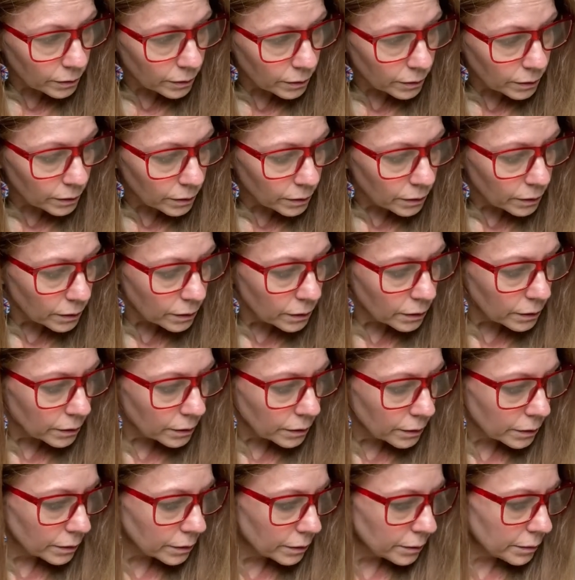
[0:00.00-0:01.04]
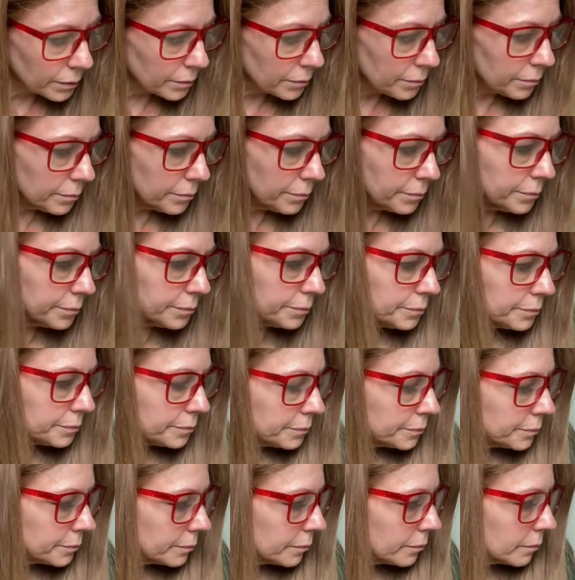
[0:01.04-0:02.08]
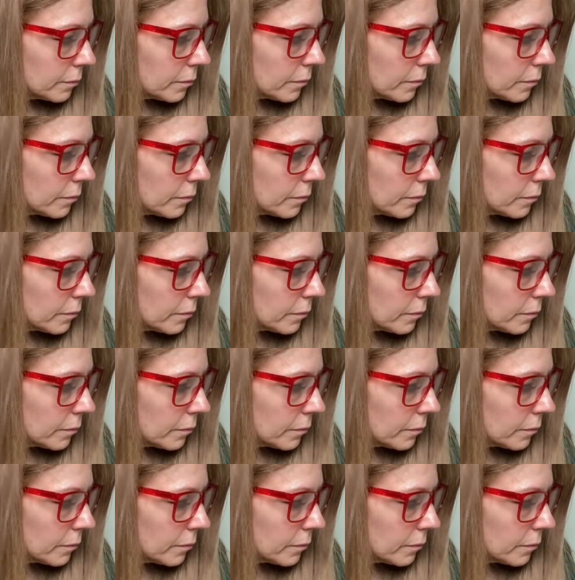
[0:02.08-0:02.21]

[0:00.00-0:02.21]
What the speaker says: (silence)